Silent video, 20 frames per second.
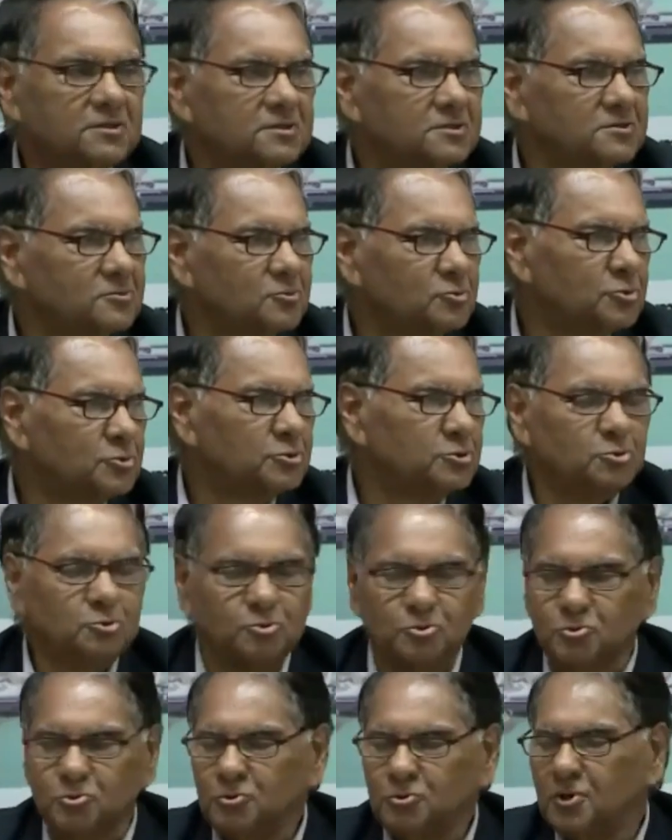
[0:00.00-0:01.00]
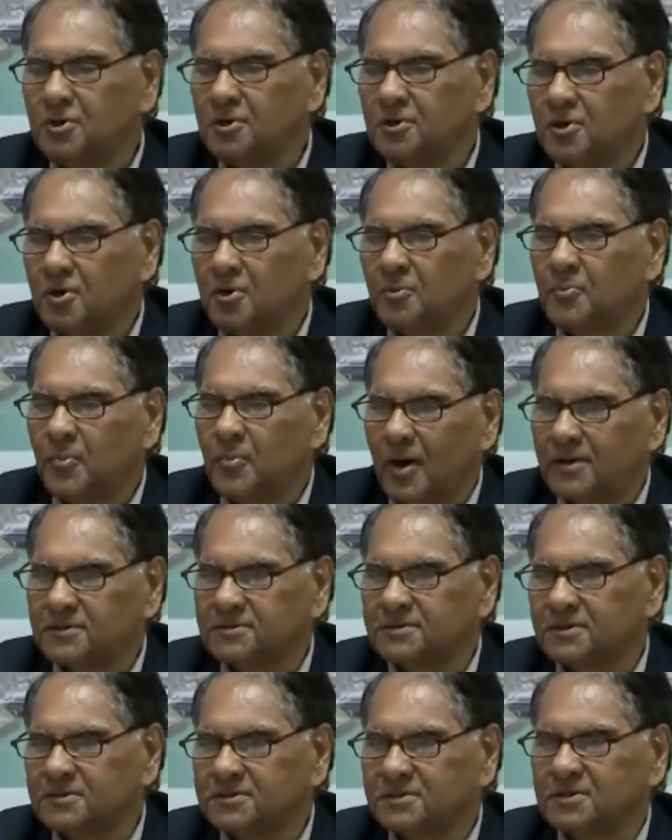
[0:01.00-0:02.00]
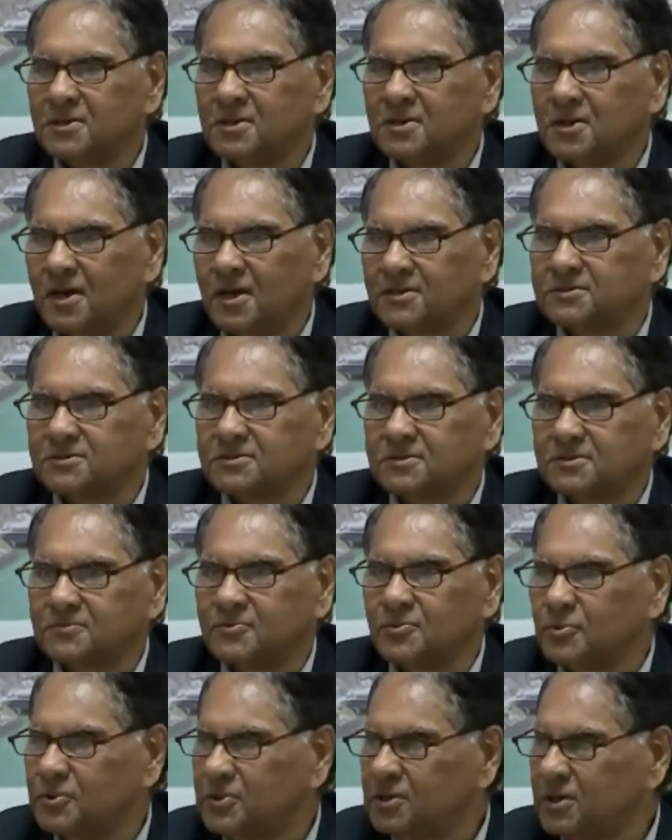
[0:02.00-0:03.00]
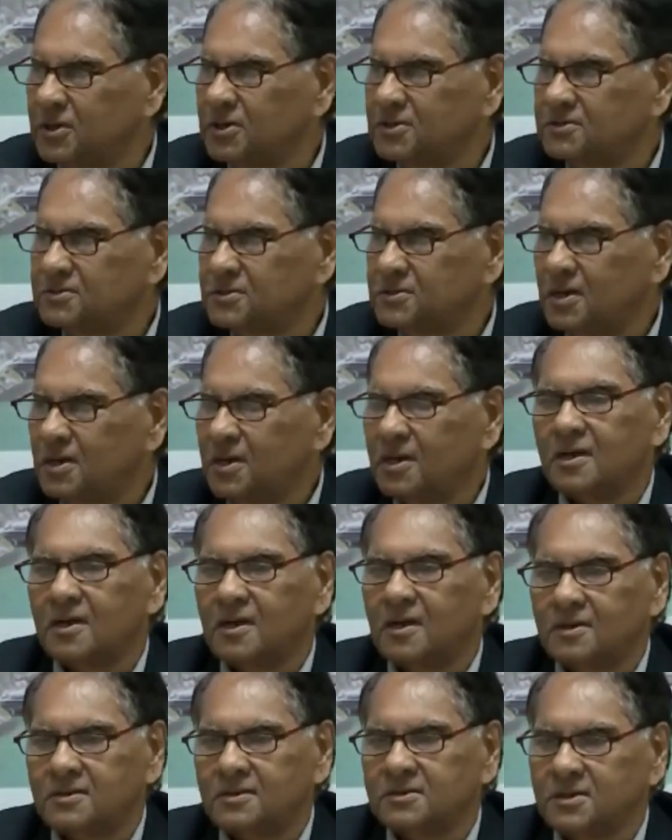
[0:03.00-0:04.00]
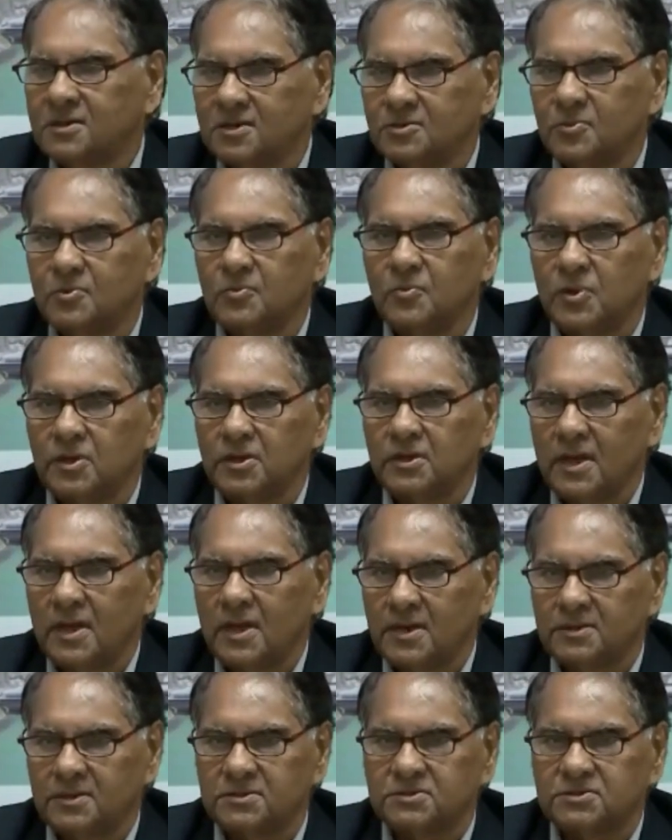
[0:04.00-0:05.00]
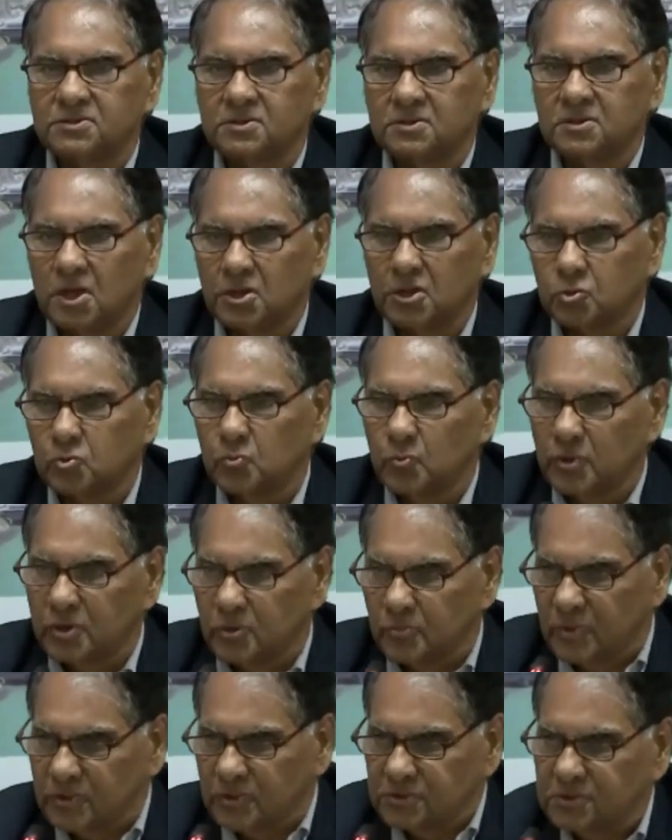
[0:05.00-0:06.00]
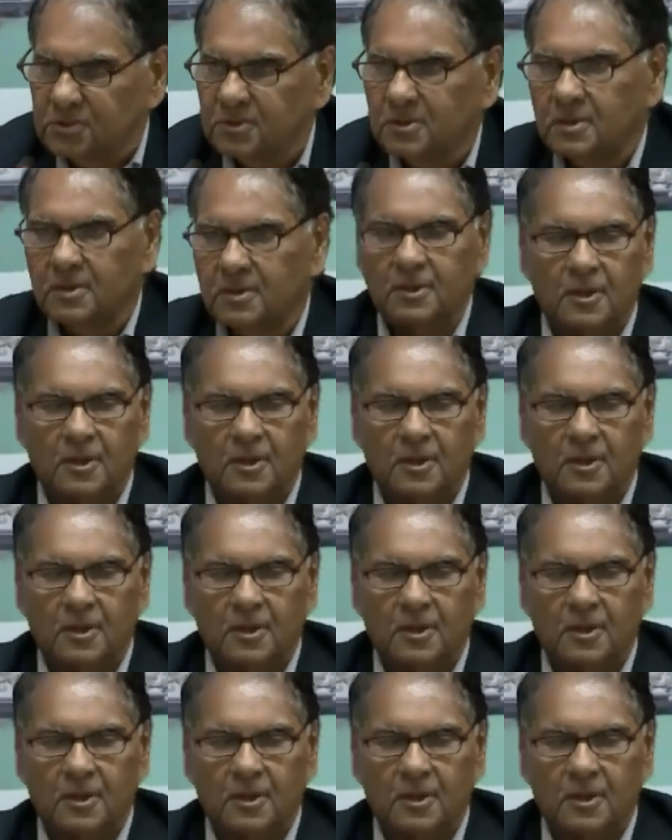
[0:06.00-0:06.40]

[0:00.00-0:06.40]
in this, who is who of power sector in the last few decades, and it has been very enriching. Thank you very much.